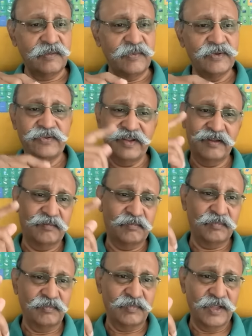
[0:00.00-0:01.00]
I would say
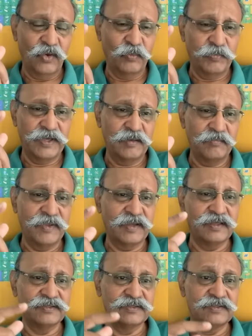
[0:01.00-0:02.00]
their opinion
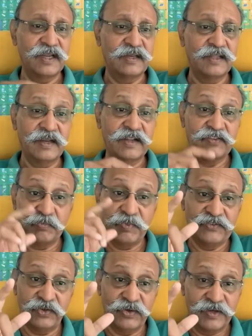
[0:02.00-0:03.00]
makers, and they're
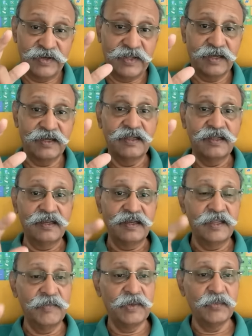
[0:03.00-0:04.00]
experts on India,
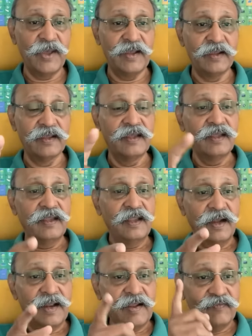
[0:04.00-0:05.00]
Lim and Wang.
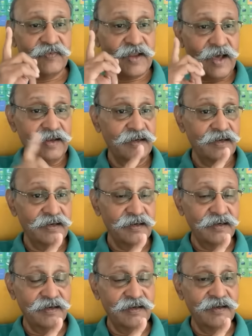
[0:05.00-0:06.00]
And I've done